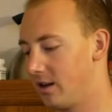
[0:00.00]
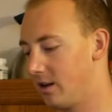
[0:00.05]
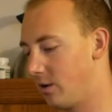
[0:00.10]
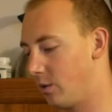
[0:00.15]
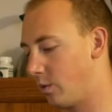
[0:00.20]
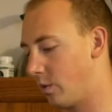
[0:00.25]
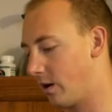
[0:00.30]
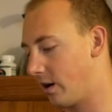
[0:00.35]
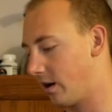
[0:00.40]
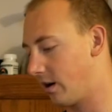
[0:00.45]

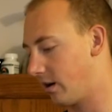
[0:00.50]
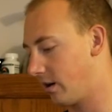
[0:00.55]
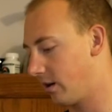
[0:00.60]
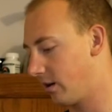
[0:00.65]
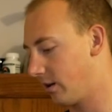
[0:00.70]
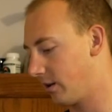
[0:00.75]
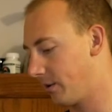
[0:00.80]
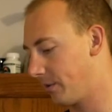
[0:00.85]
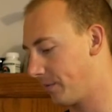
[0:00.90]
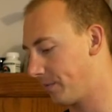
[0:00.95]

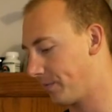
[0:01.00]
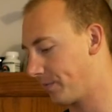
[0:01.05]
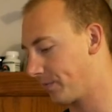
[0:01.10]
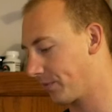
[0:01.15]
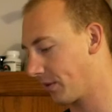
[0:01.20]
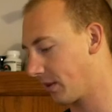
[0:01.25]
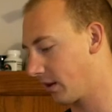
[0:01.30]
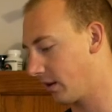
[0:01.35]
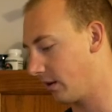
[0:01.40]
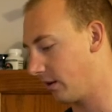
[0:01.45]
where
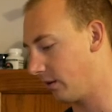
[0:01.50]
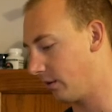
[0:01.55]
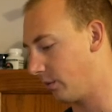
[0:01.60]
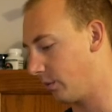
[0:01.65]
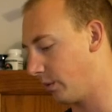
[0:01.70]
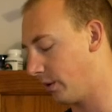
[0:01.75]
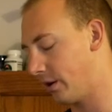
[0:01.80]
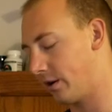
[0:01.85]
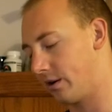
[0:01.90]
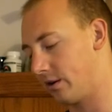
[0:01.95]

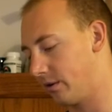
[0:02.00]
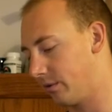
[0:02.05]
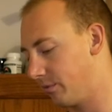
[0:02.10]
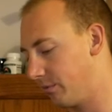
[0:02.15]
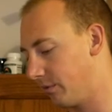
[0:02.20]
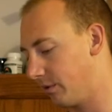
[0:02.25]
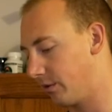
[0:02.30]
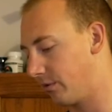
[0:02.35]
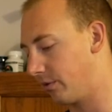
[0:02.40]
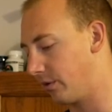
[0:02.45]

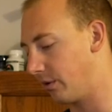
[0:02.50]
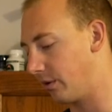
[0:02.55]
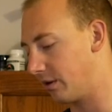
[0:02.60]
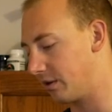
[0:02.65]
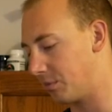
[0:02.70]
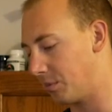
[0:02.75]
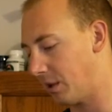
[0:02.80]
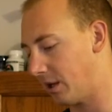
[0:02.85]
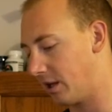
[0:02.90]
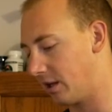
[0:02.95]
the food
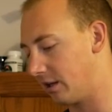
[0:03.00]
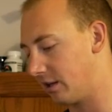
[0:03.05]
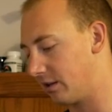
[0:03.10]
has been,